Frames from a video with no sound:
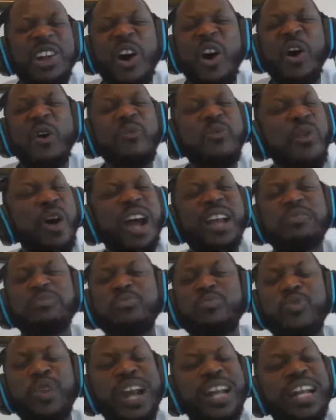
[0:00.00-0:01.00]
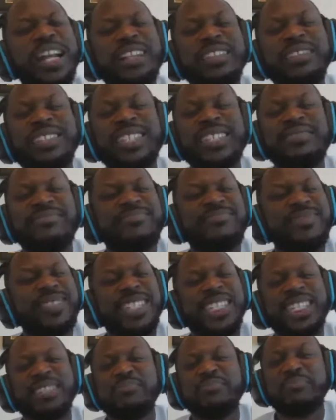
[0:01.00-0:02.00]
know what winning
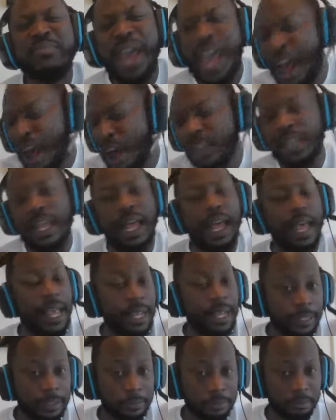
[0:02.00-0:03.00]
smell like.